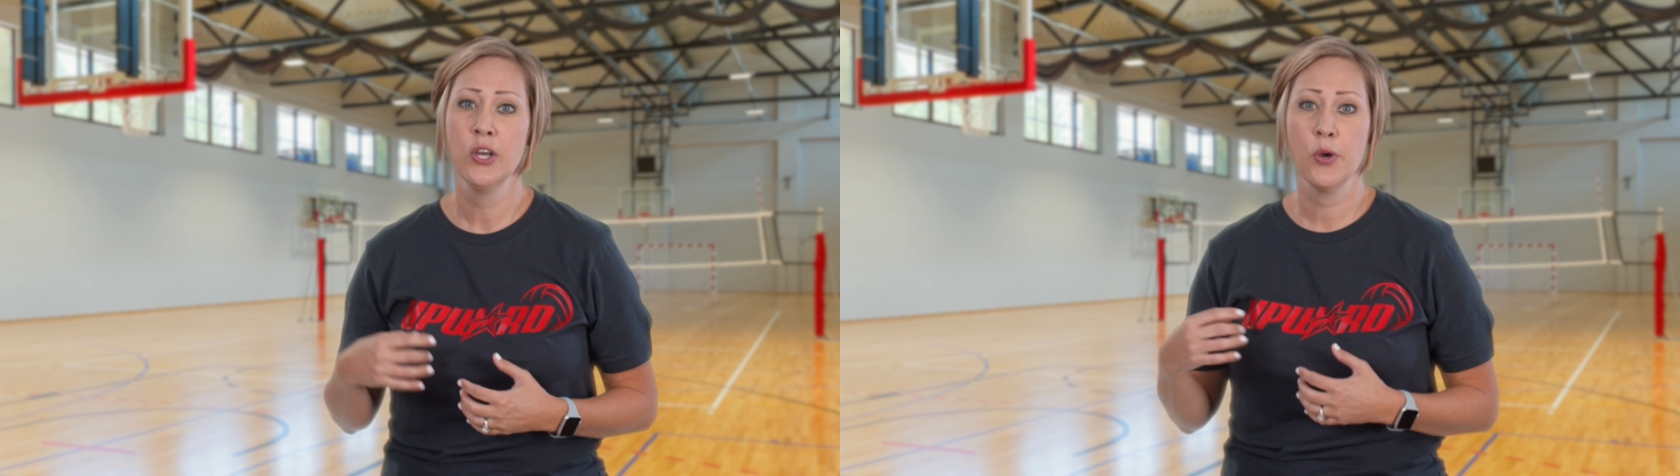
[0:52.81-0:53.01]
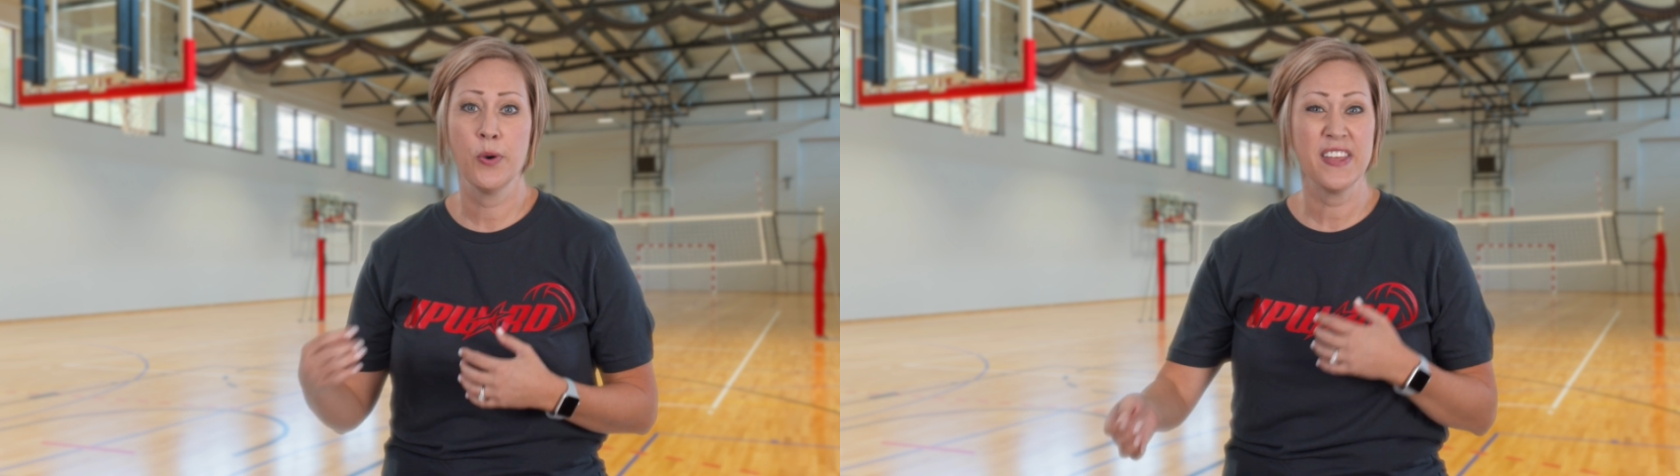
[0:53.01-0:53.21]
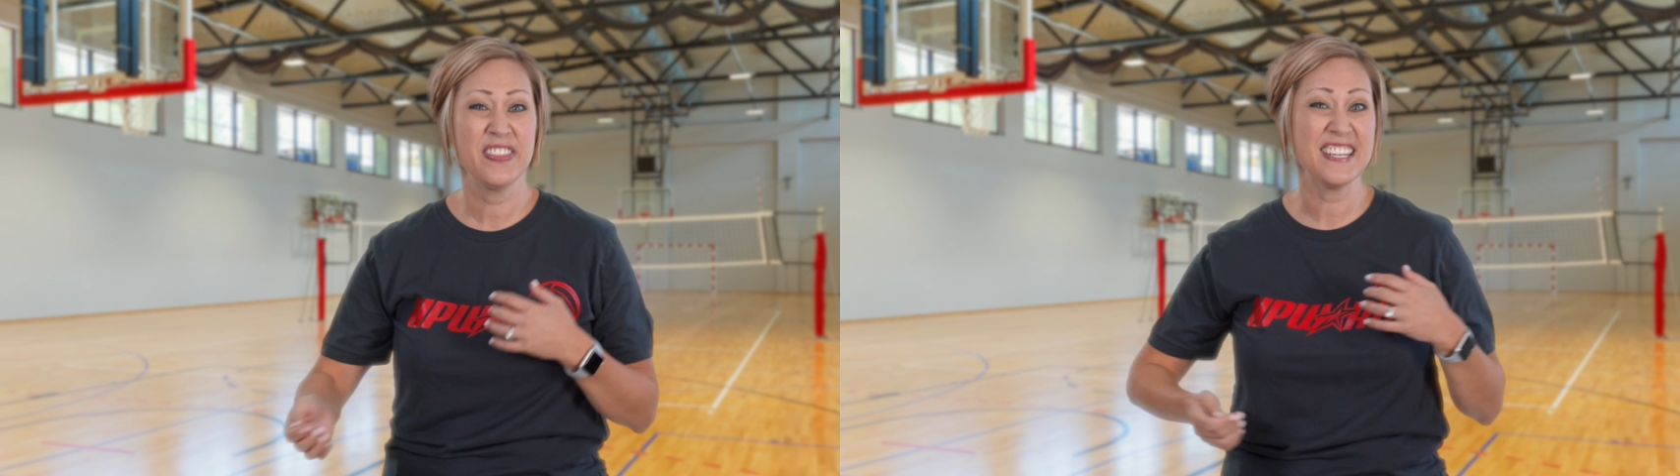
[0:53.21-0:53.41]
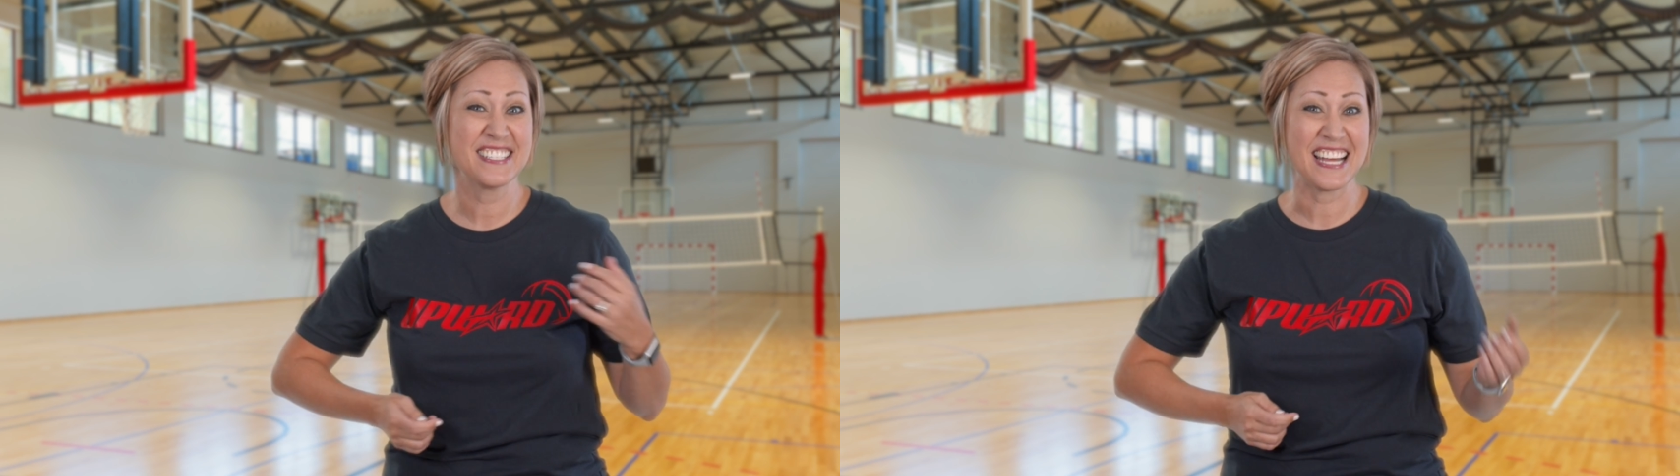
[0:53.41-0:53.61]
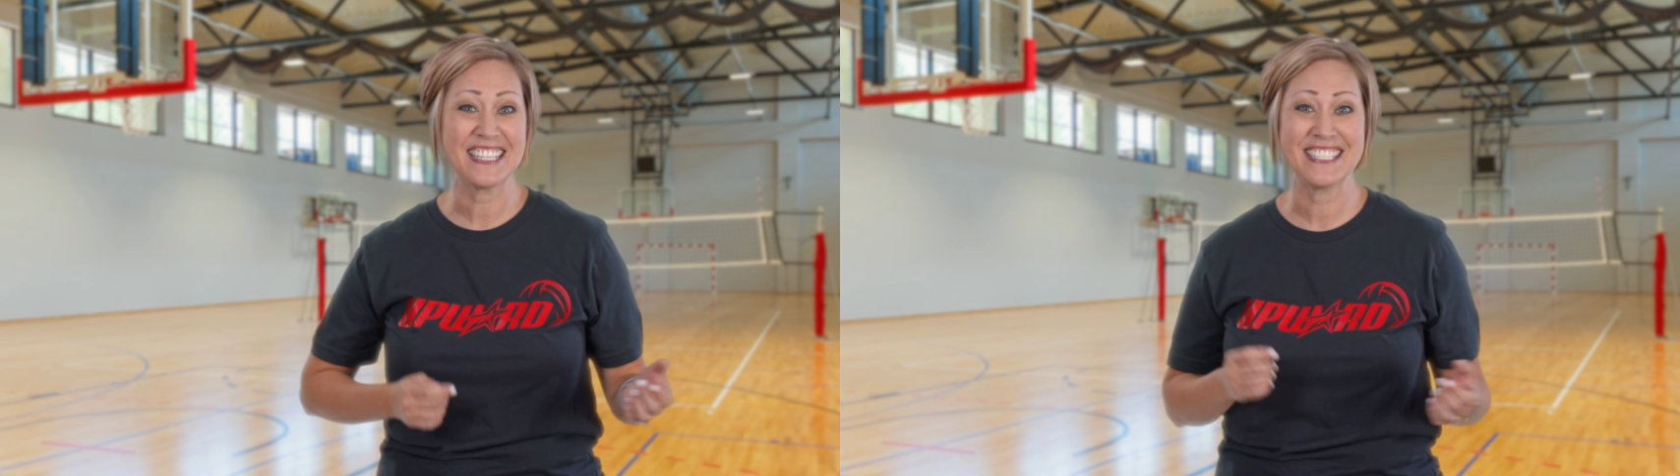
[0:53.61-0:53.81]
who hit these
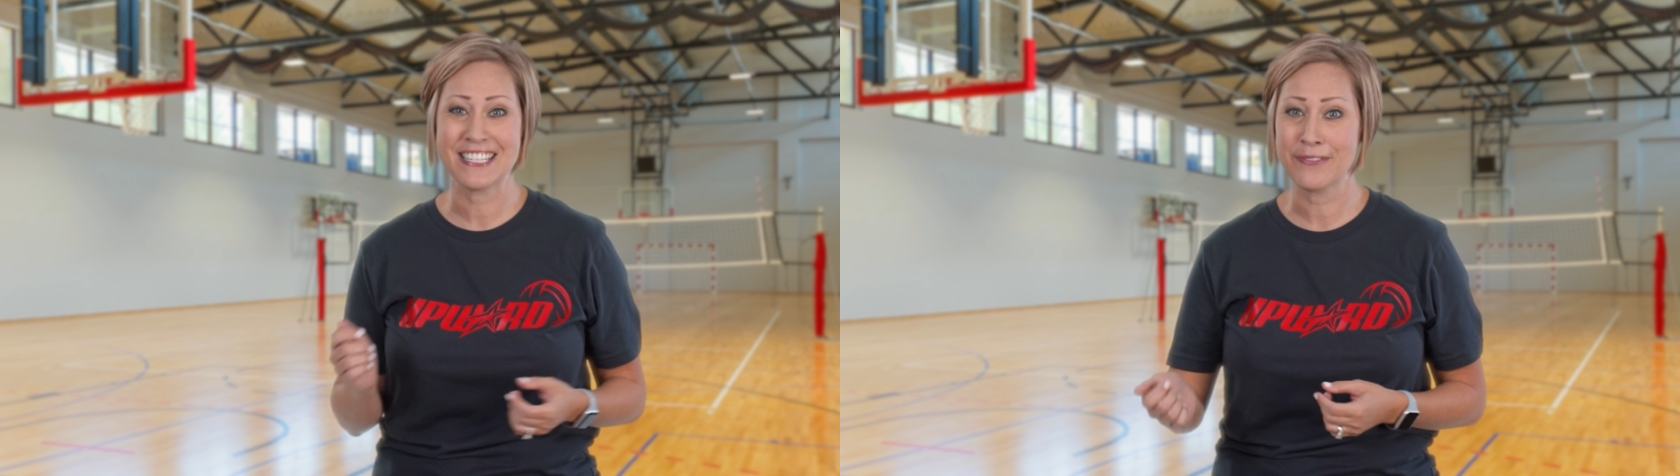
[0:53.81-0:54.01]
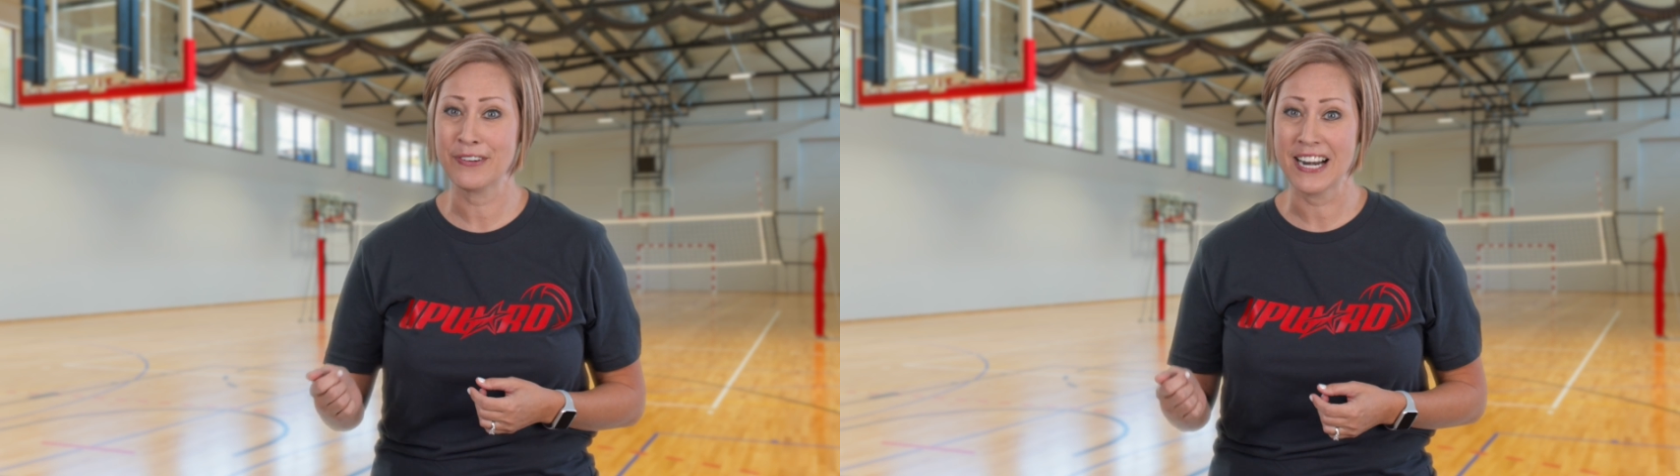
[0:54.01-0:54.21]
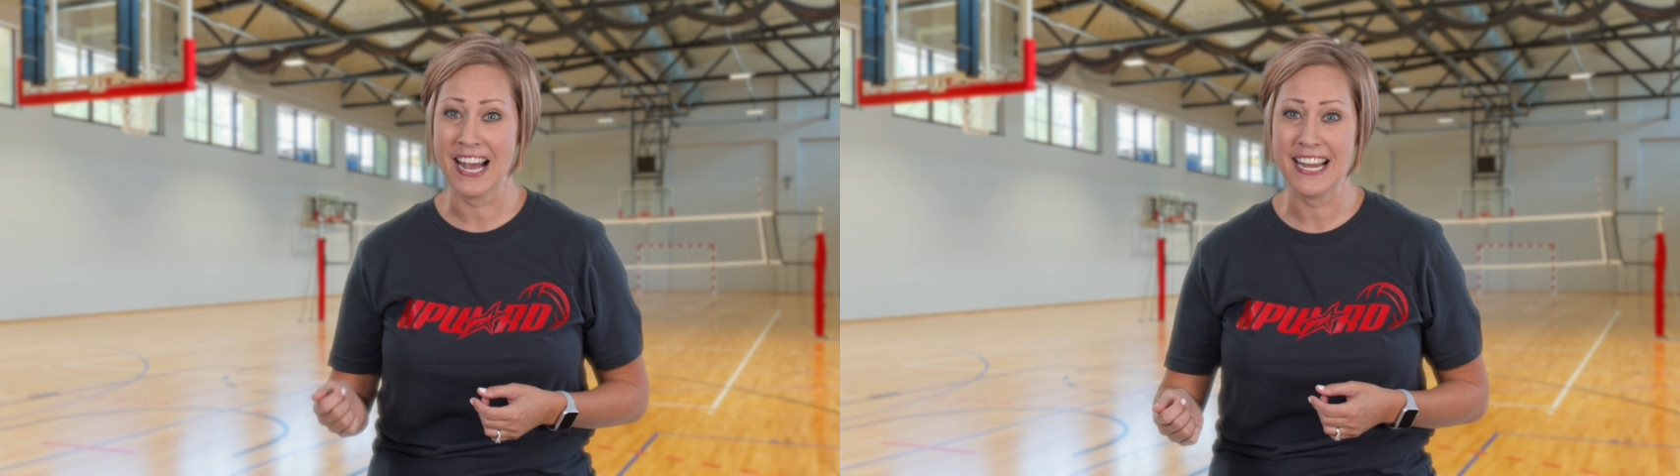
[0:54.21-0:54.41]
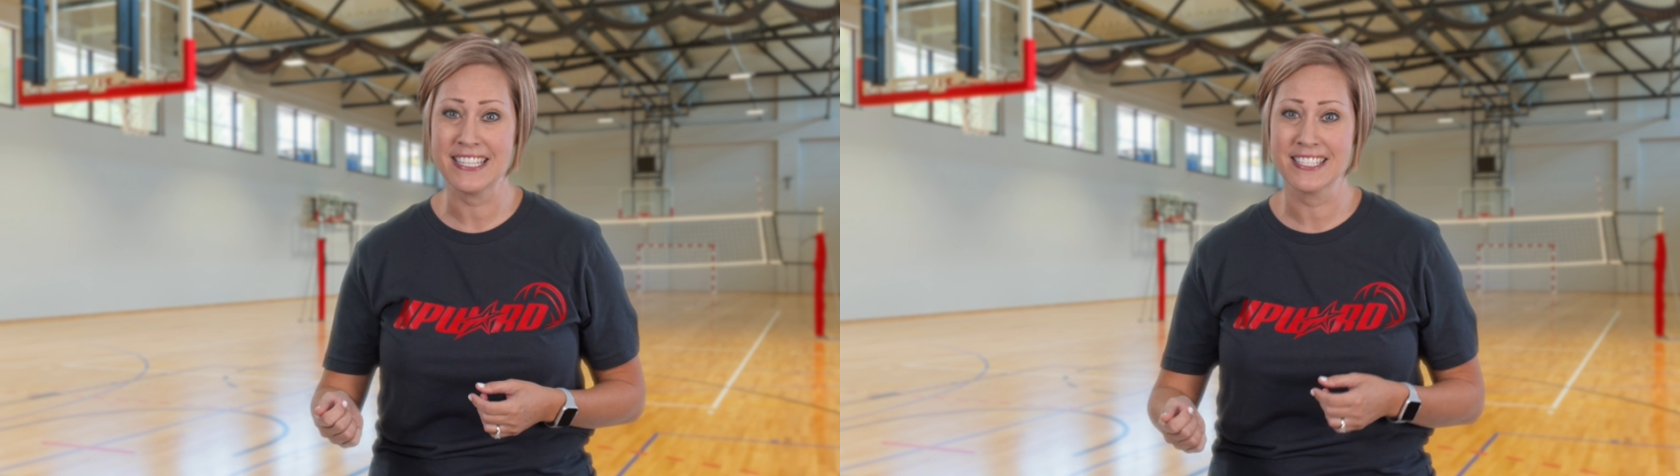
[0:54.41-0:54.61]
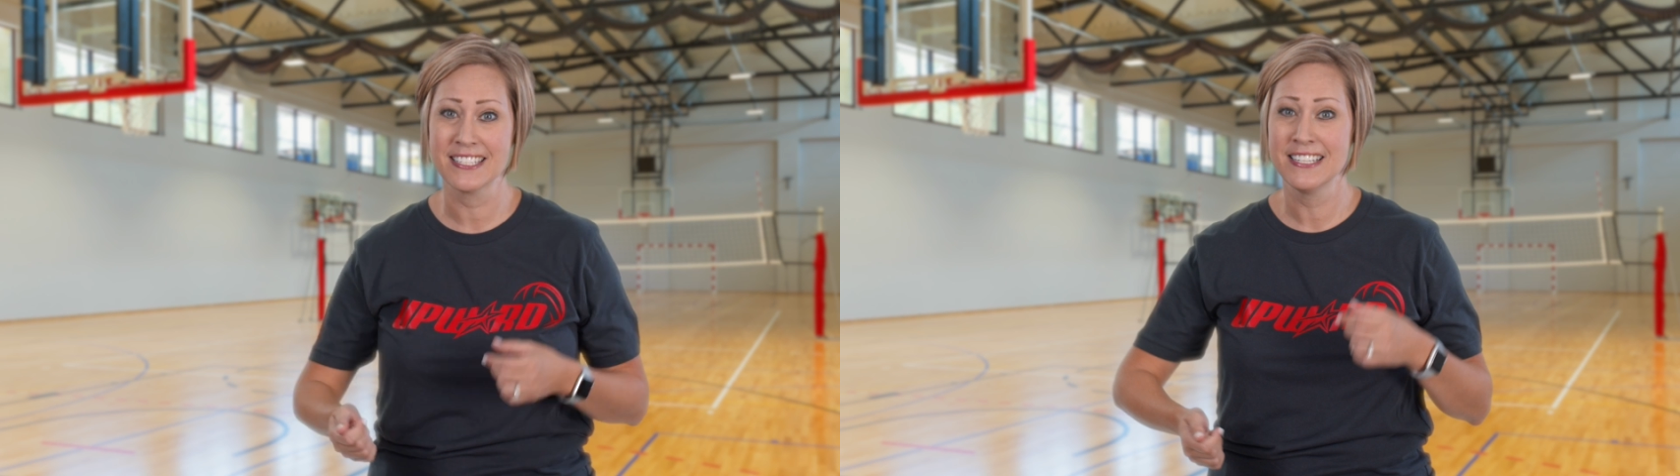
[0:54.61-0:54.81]
sets at different heights,